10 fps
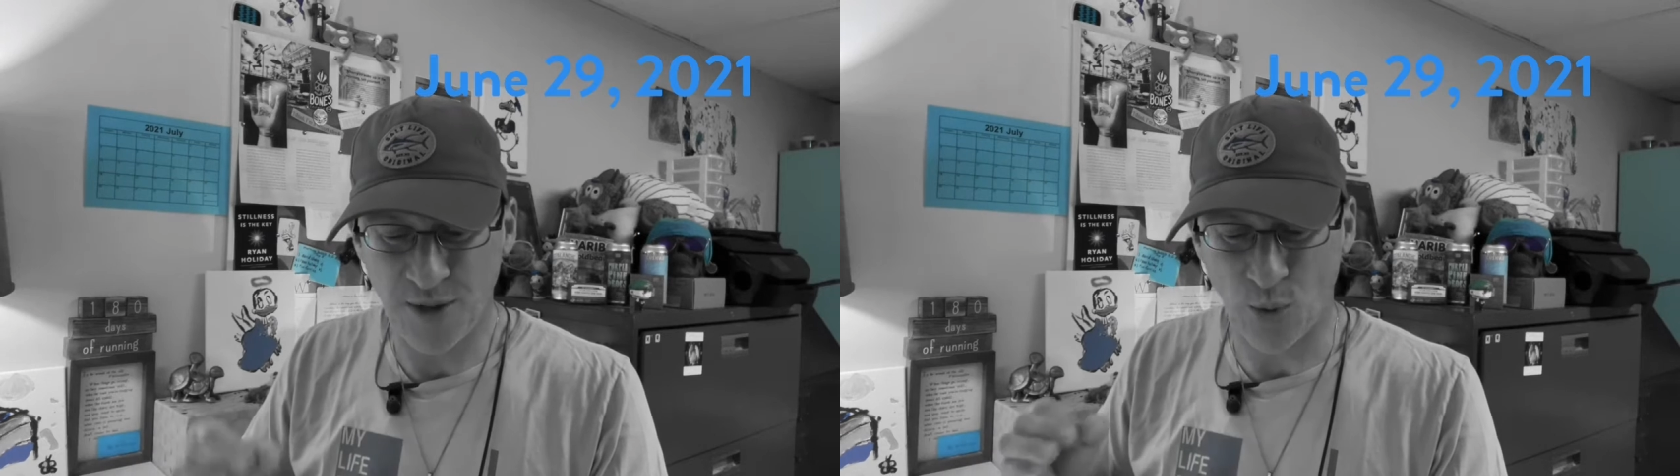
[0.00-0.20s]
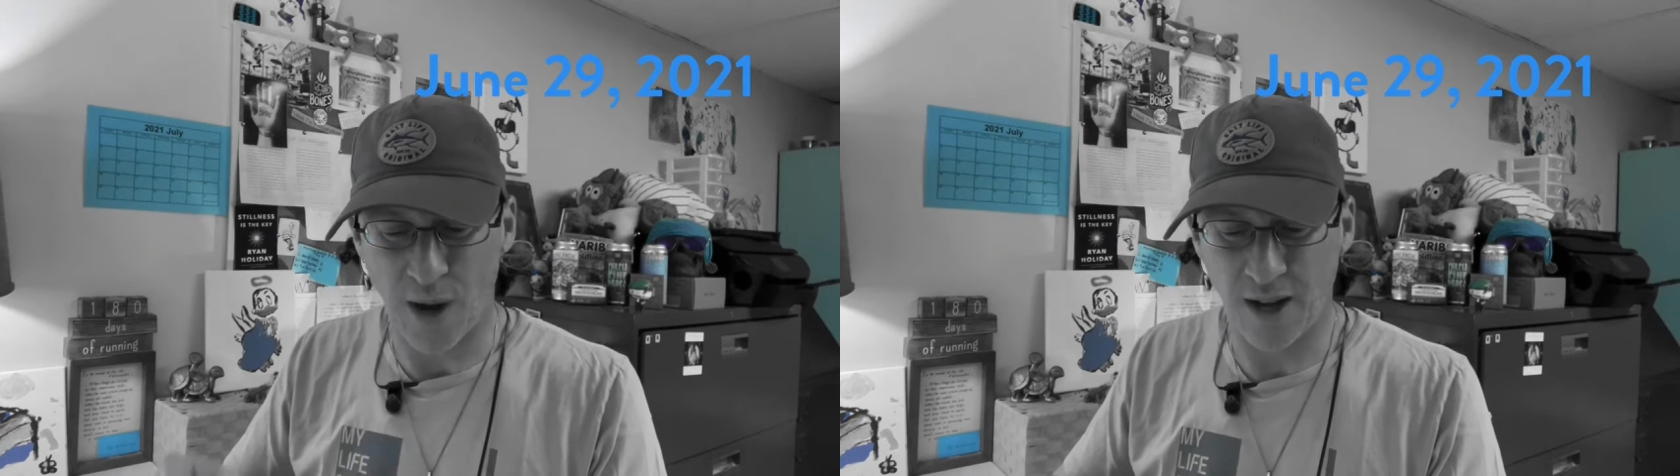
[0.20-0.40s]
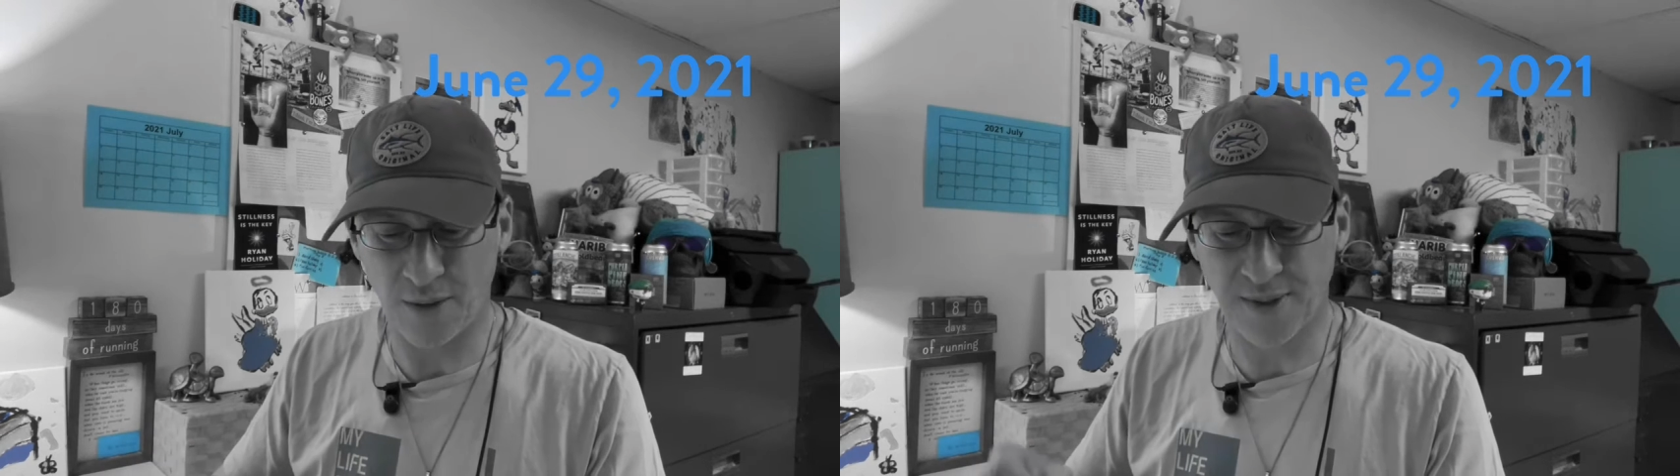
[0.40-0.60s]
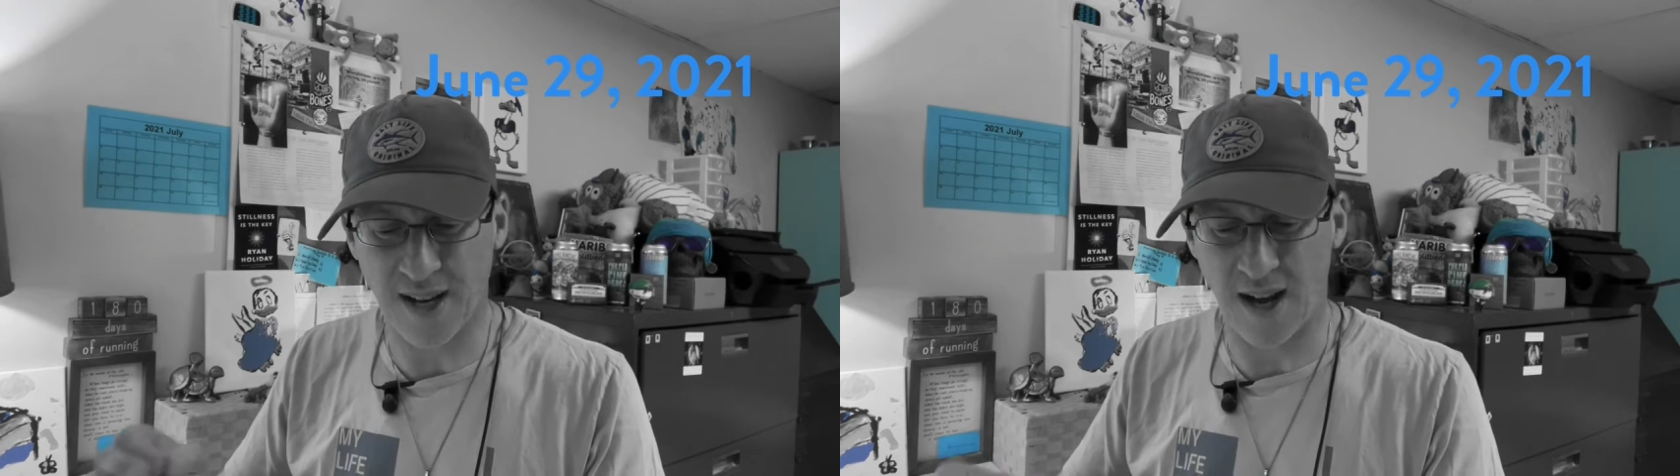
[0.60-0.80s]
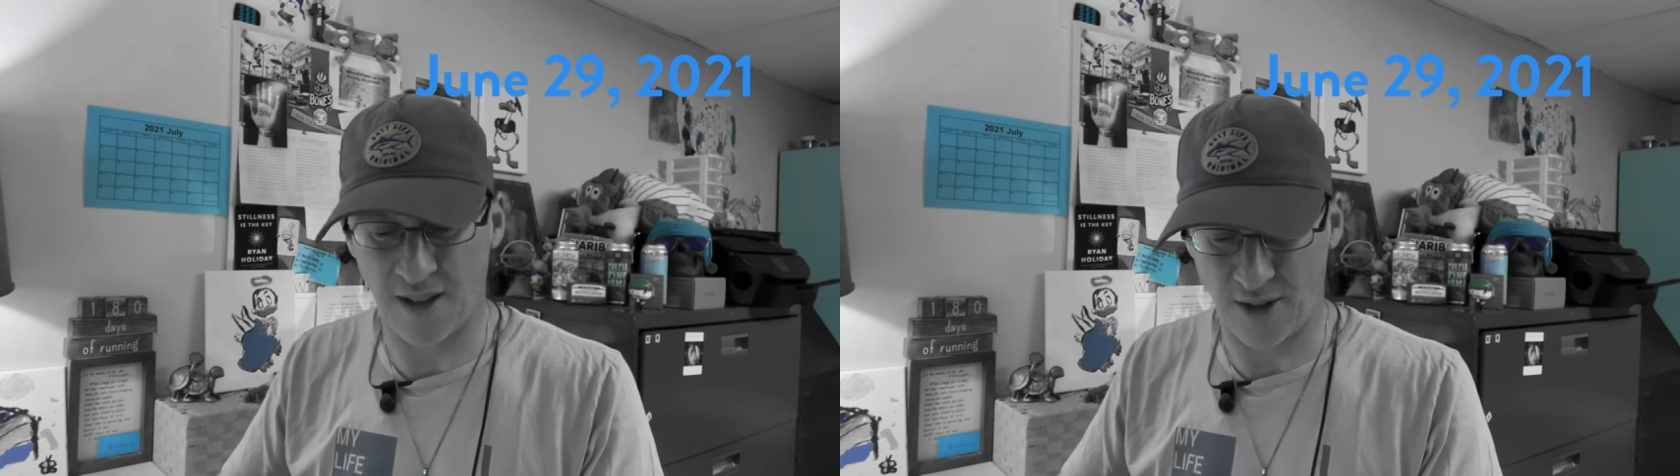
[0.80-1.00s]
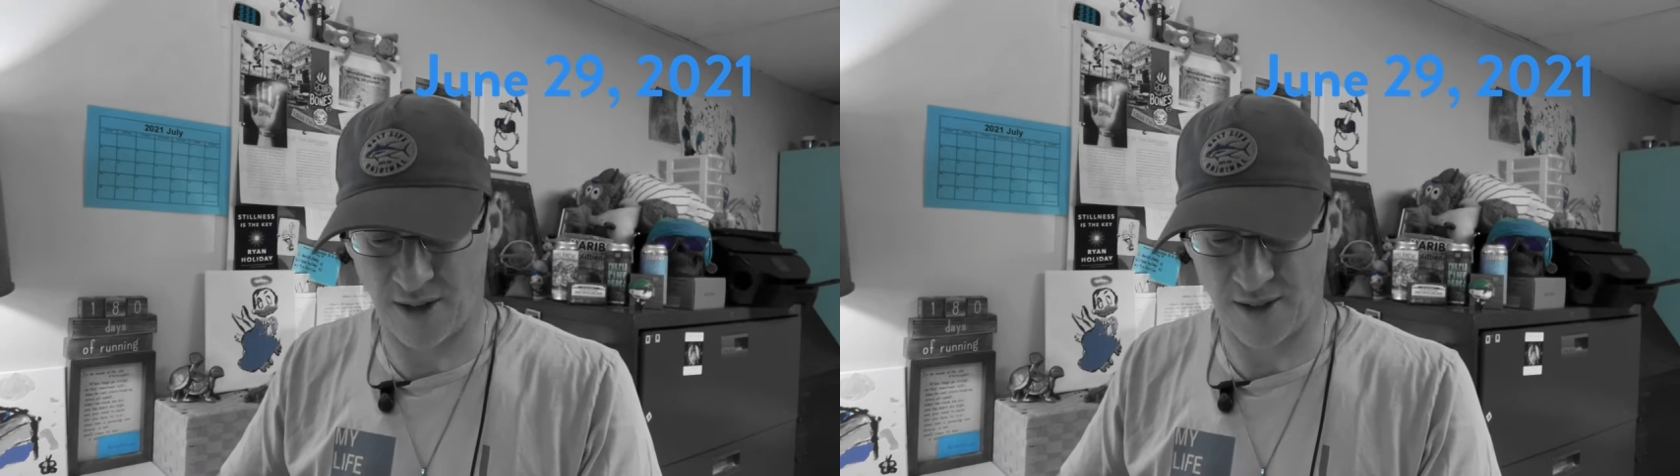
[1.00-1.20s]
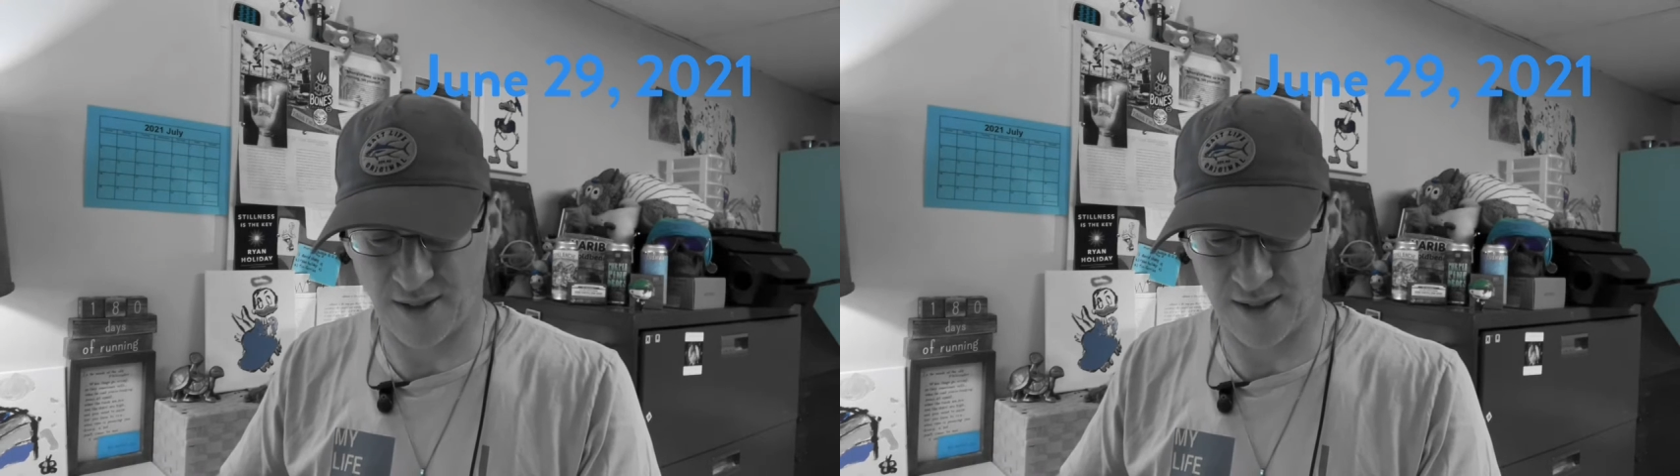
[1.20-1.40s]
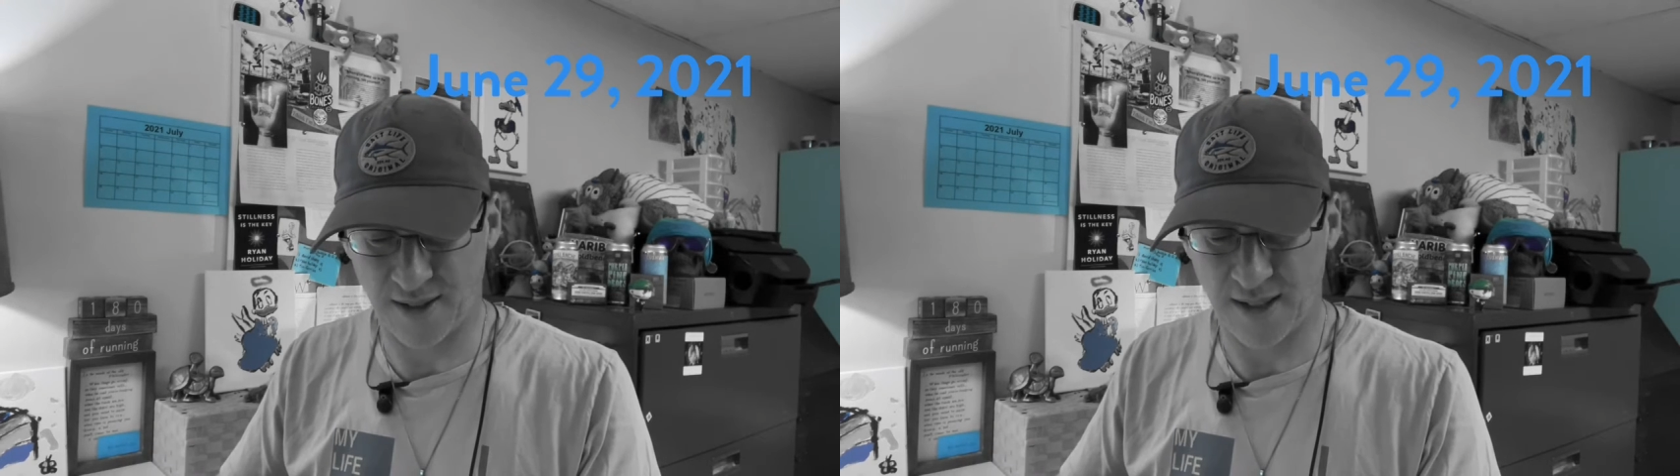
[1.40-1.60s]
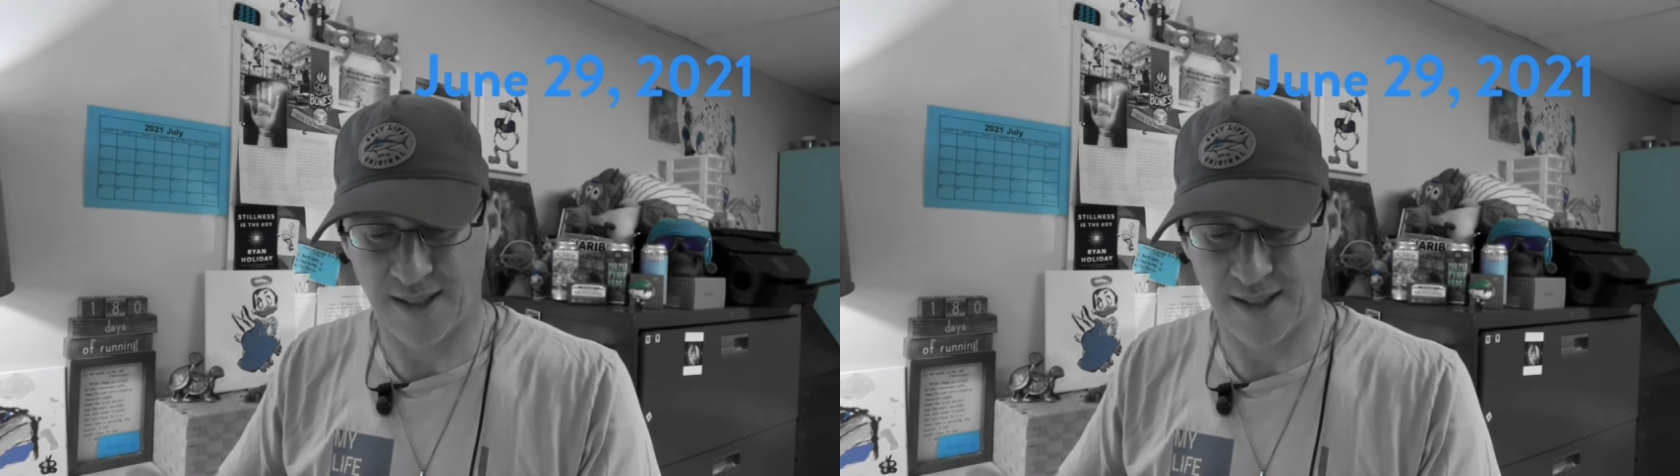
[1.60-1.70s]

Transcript: who helps others